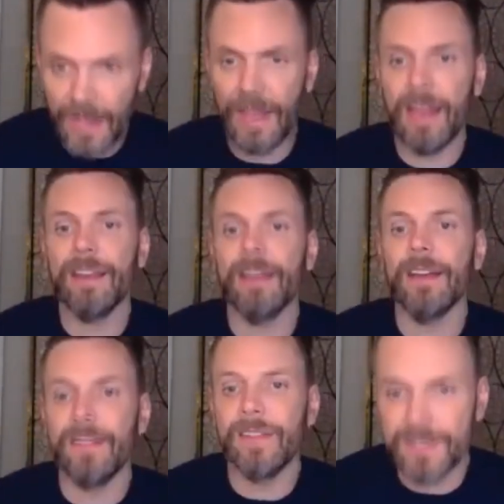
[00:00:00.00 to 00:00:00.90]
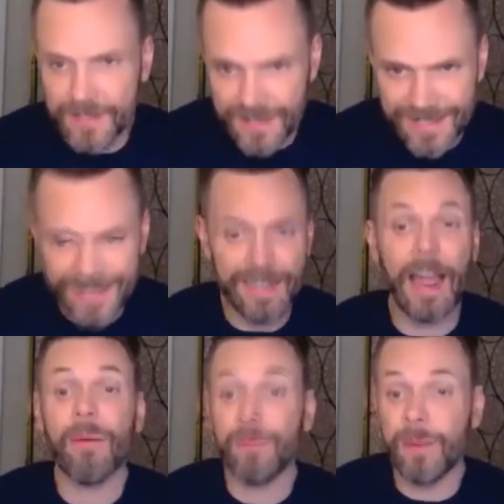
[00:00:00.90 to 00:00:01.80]
And
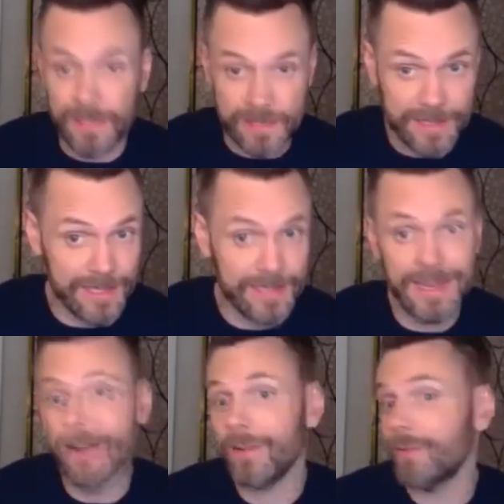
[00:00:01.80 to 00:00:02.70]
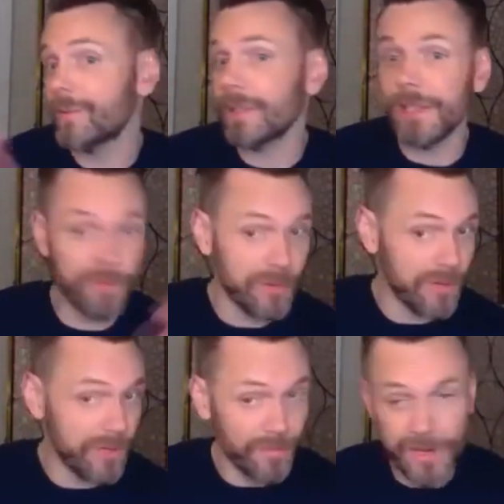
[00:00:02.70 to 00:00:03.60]
I would be like, does this sound like
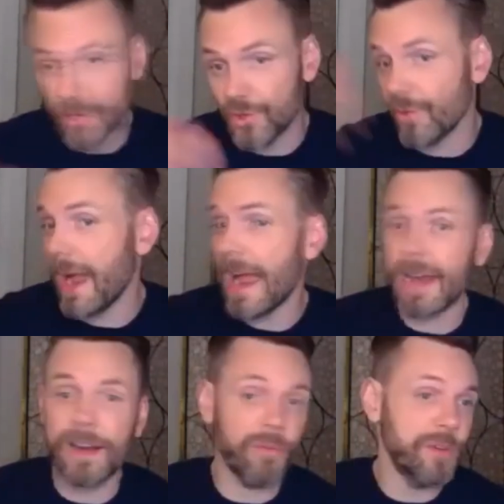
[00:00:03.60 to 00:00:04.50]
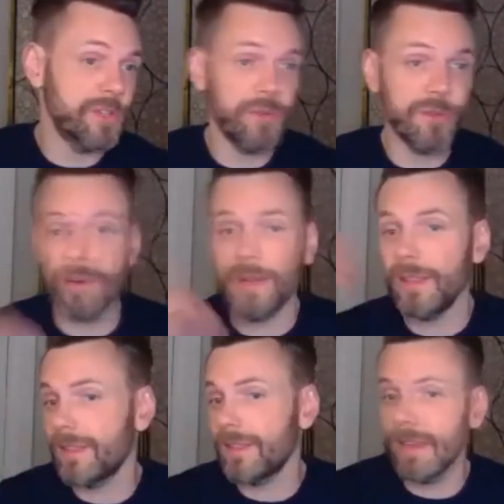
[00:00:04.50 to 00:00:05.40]
we're on the right track? Are we doing the
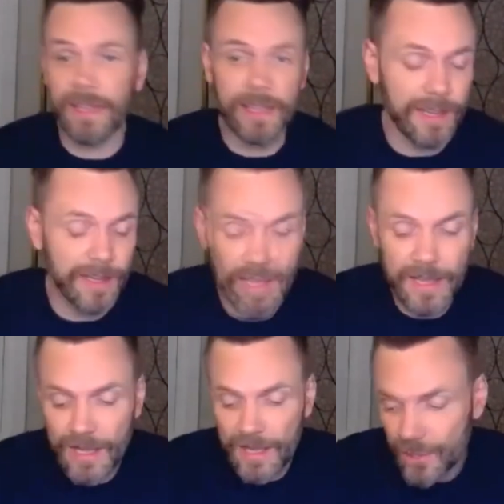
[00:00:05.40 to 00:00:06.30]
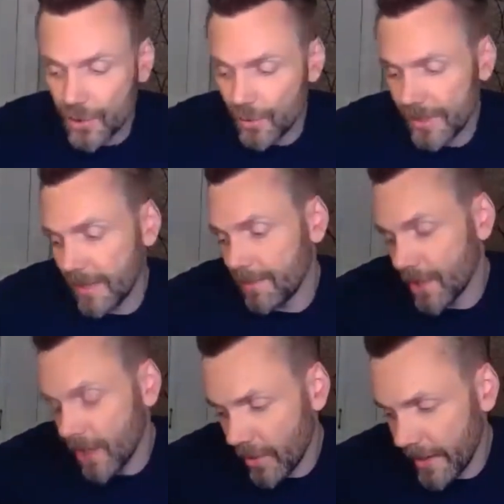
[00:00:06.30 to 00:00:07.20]
right thing? And should we
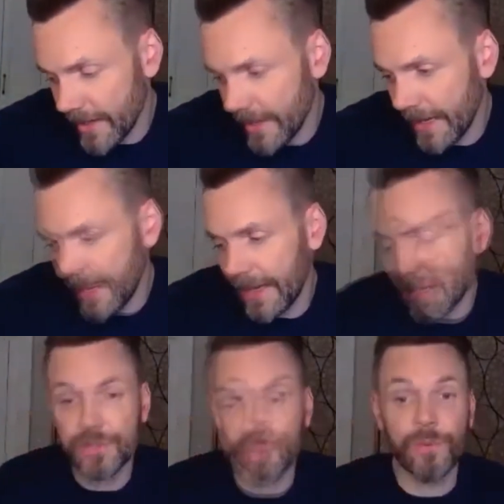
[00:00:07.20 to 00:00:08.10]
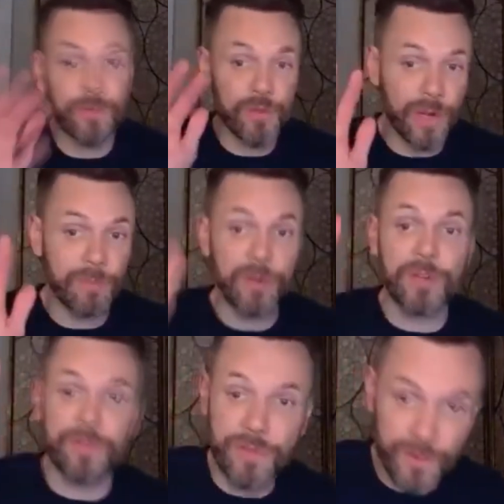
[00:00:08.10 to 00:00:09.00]
keep going? And should I
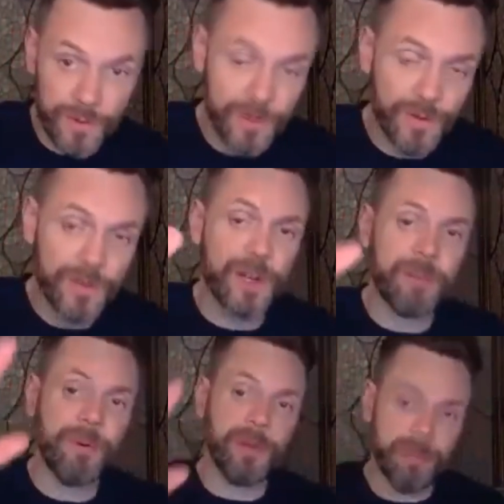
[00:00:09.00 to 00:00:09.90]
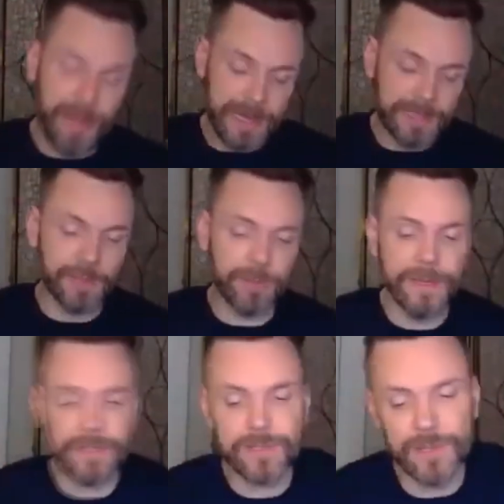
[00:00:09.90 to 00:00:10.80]
push it further? Should I pull it back a little
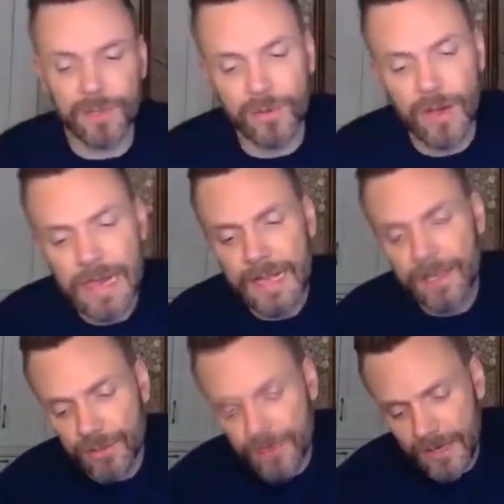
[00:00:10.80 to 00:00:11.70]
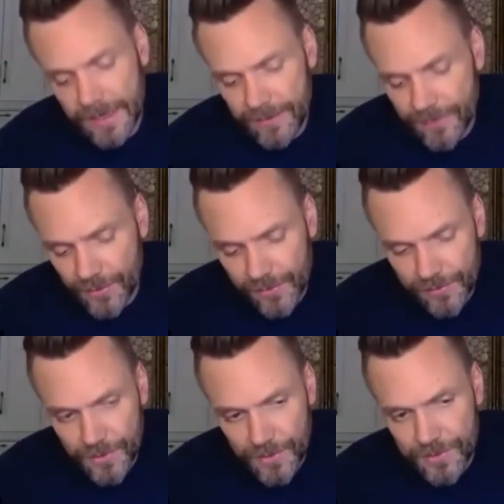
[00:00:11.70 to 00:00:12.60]
bit? So you kind of, for those
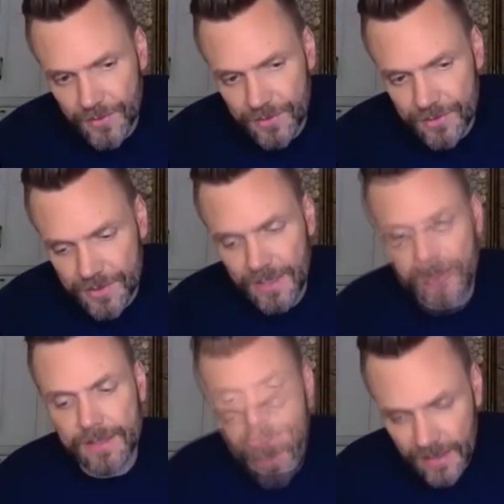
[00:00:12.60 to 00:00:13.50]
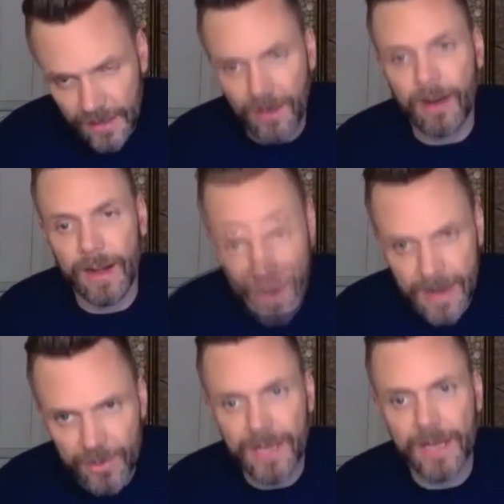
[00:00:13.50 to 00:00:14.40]
first few scenes, kind of like, all right,
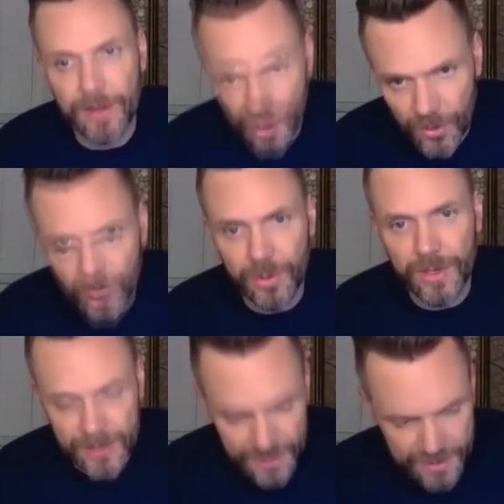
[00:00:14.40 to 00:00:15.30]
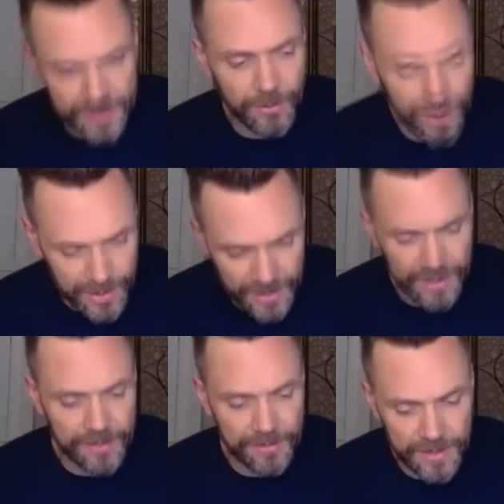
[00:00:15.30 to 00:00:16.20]
now we kind of know who he is, and then we can
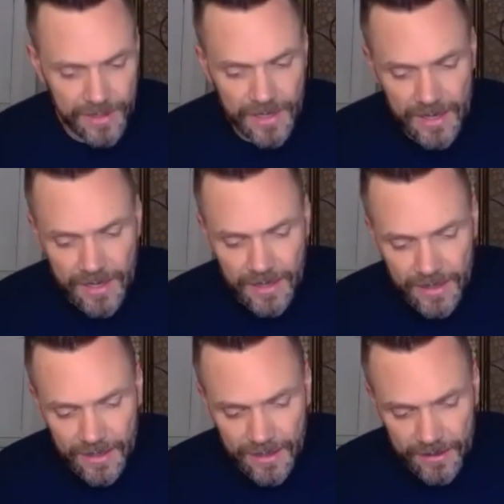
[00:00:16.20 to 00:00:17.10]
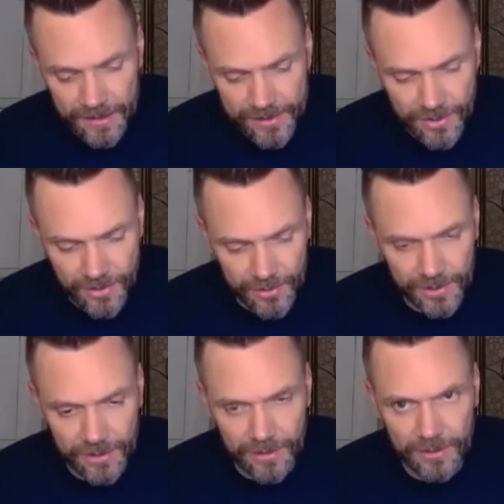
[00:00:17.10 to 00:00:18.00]
kind of start
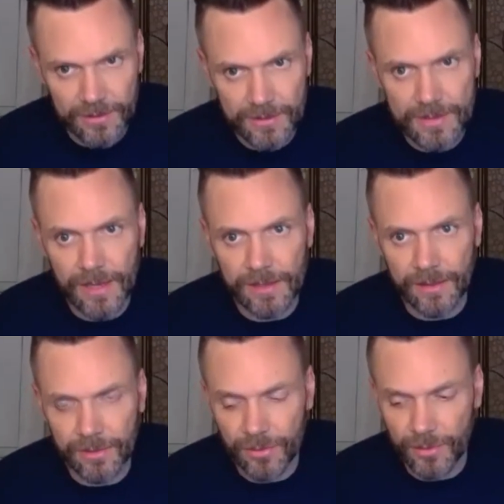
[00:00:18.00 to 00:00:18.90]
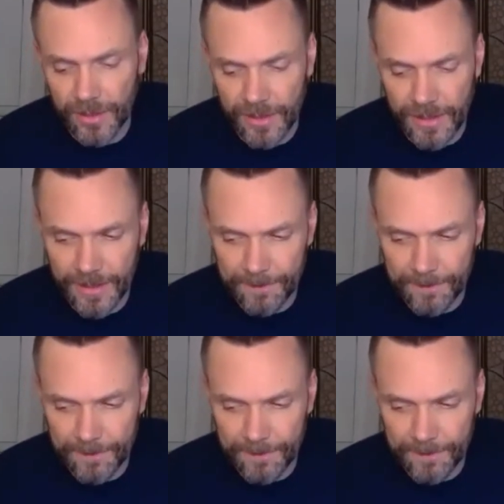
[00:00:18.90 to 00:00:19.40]
really sailing through it.